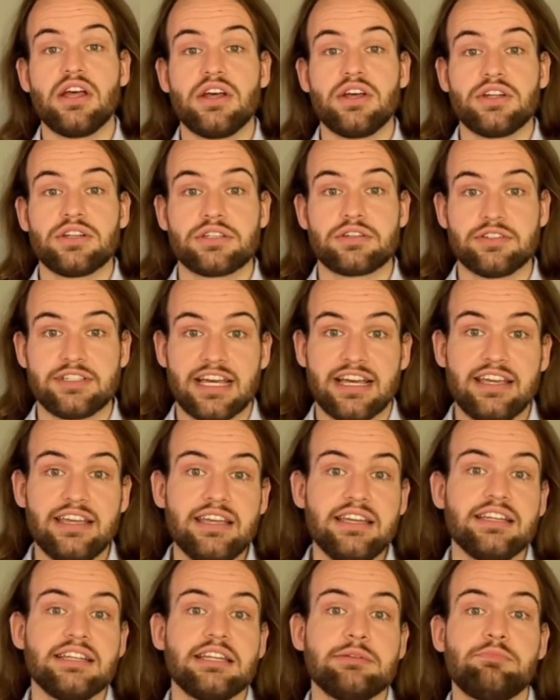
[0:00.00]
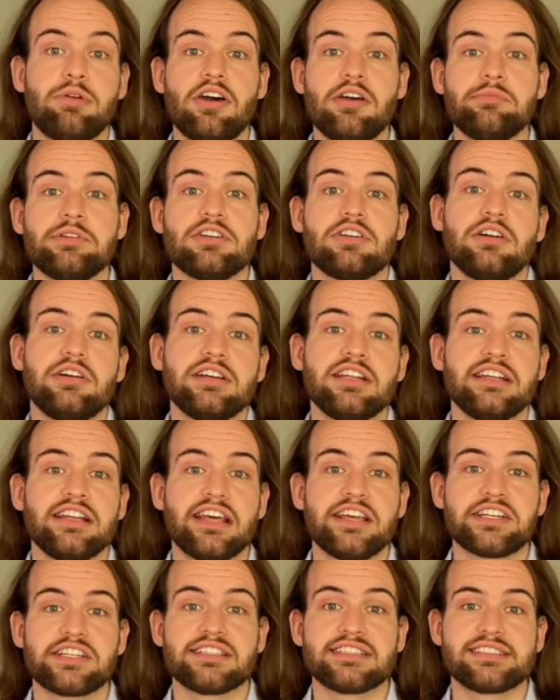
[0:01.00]
Today, deployment
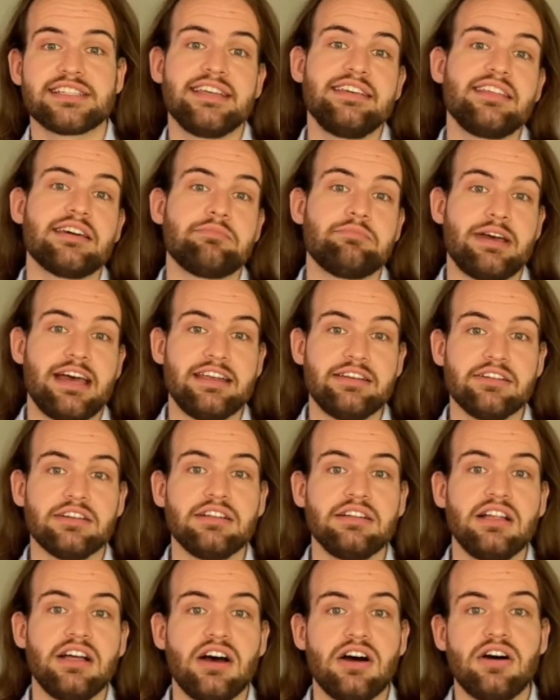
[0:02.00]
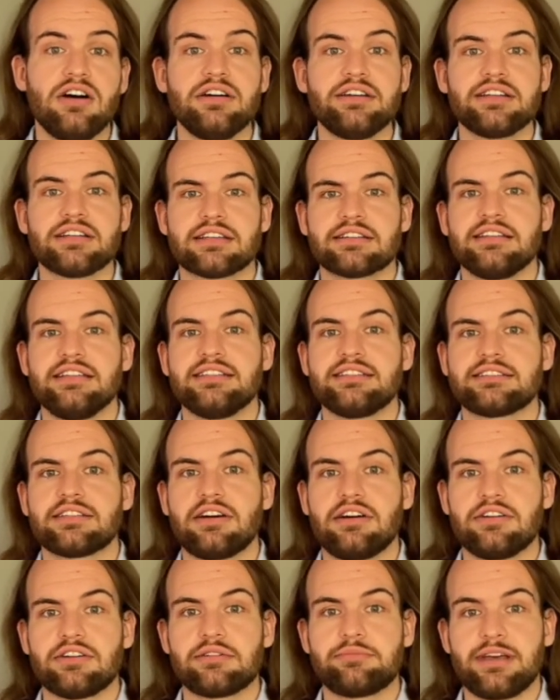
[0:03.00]
coordination is either manual or it is
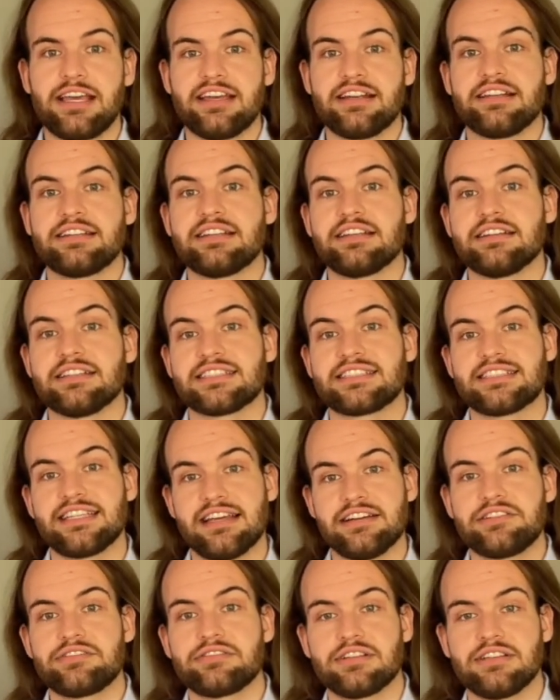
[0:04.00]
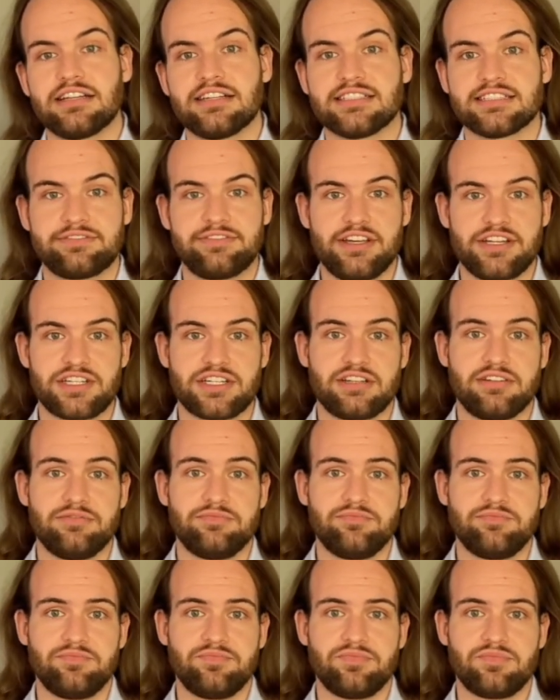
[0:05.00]
automated in a centralized fashion.
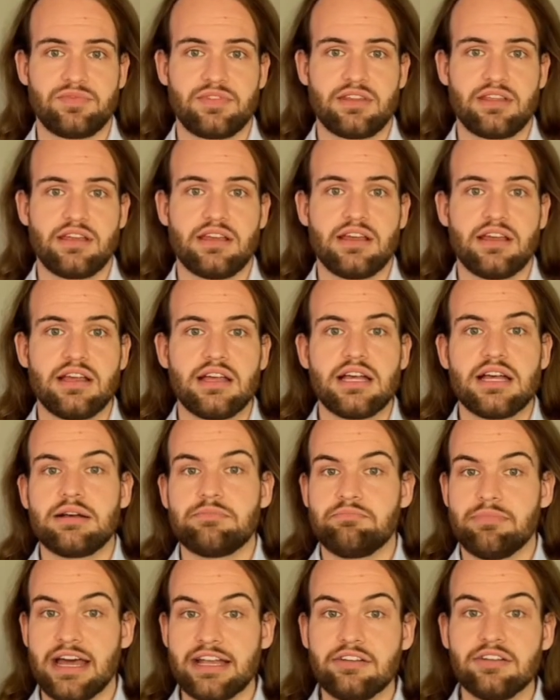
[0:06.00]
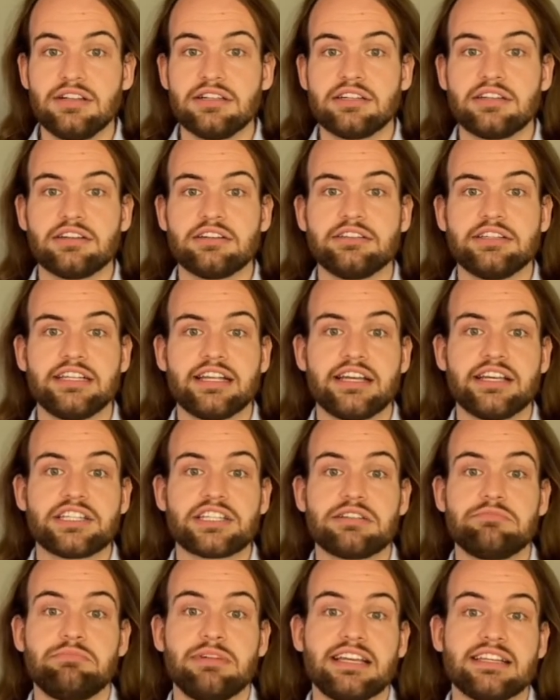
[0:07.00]
Manual
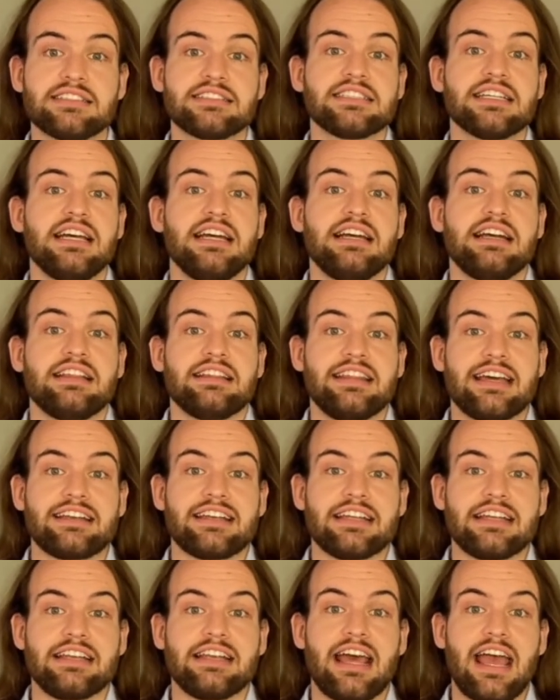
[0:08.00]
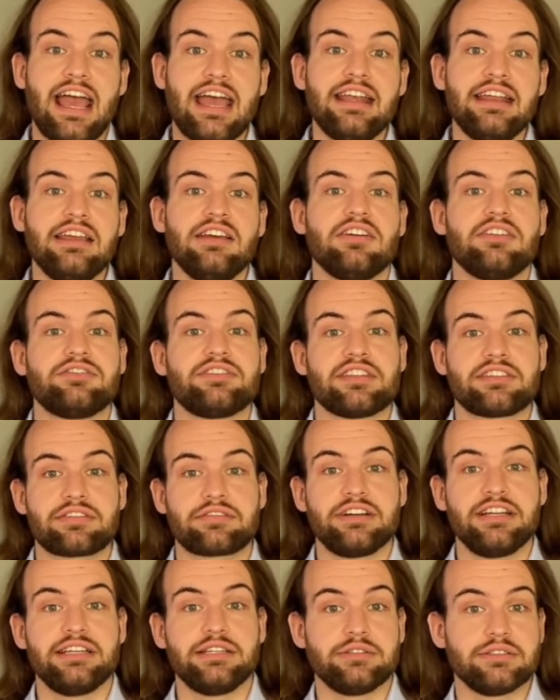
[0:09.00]
coordination means that in any of the 3
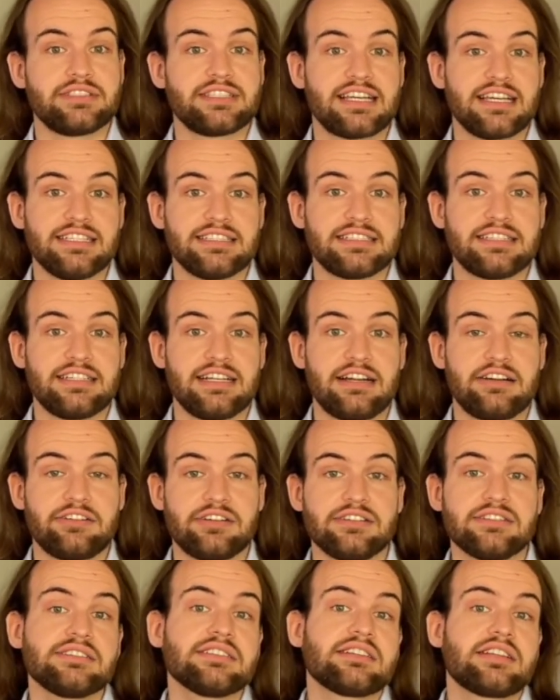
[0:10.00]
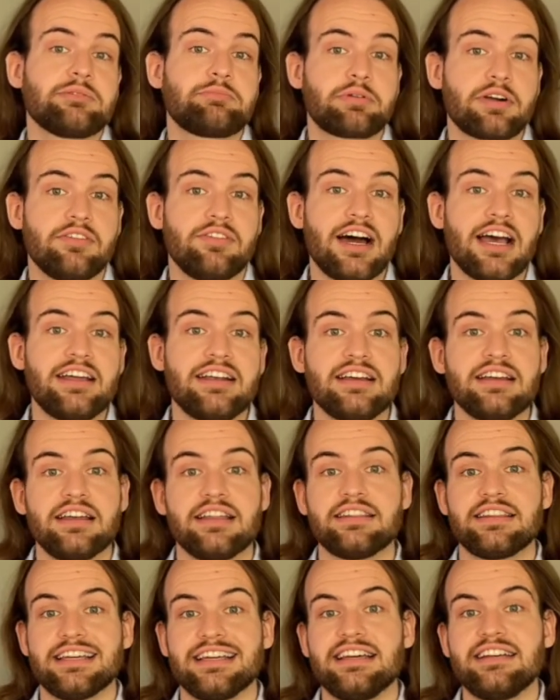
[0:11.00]
use case scenarios, the provider and
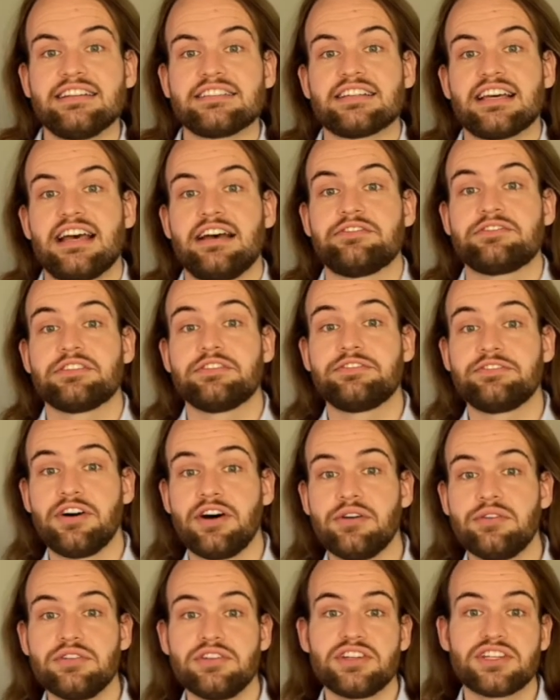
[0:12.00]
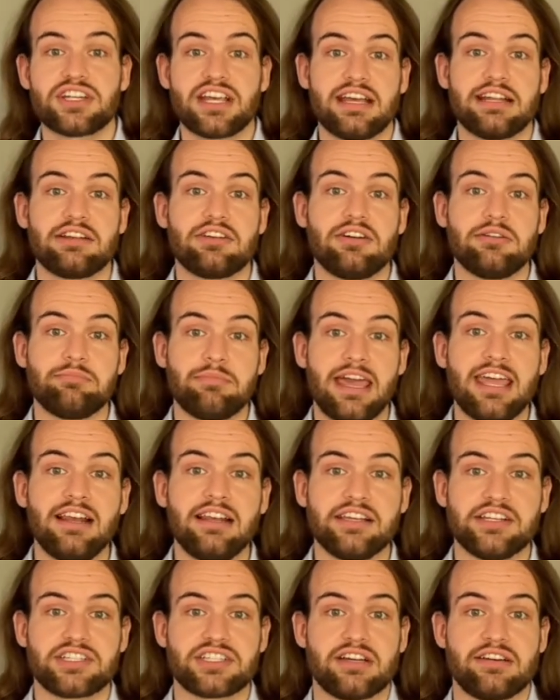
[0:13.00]
the editor have to phone, chat or mail
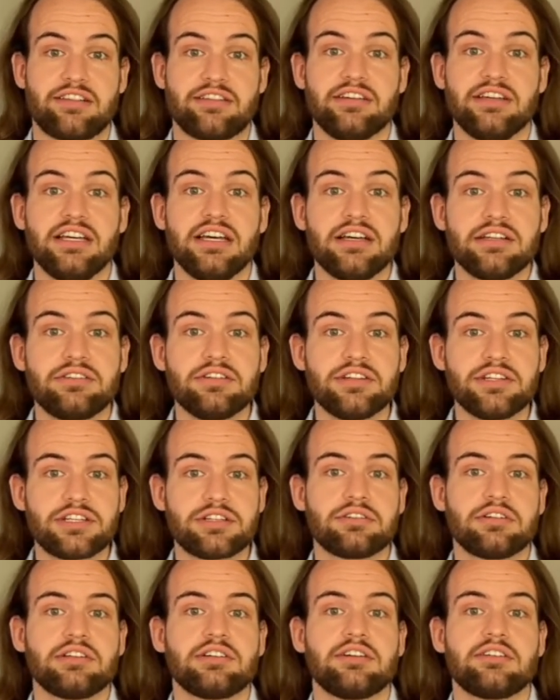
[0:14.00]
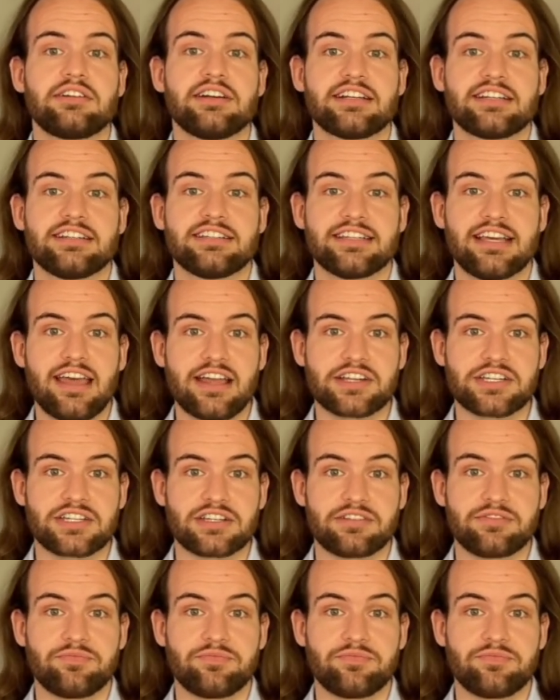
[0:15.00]
each other to ensure correct interaction.